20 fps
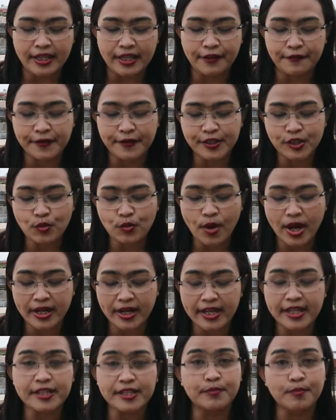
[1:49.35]
The first one
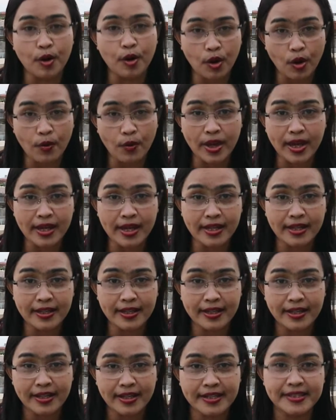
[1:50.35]
is borrowing,
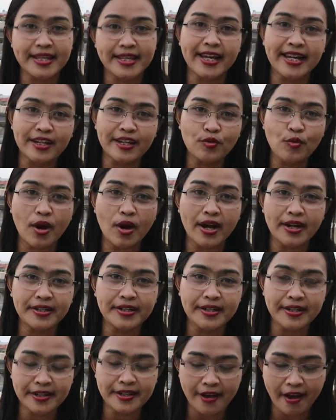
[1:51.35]
second
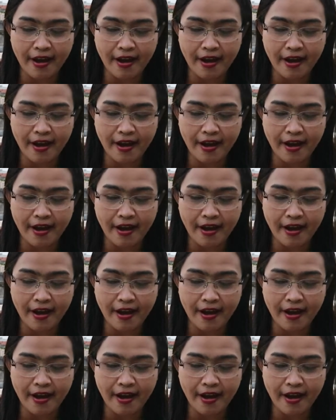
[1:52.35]
one